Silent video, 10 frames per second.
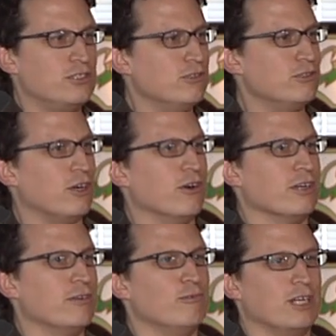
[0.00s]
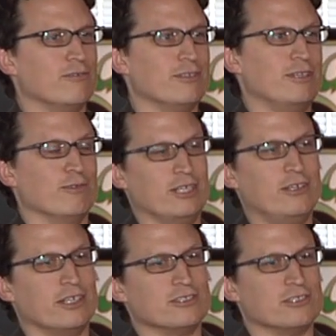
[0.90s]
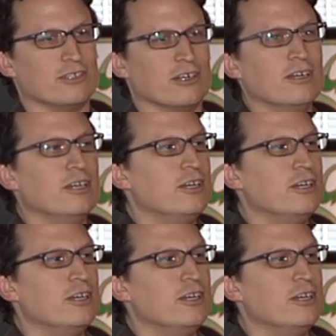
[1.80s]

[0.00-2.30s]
to target whatever the real audiences are.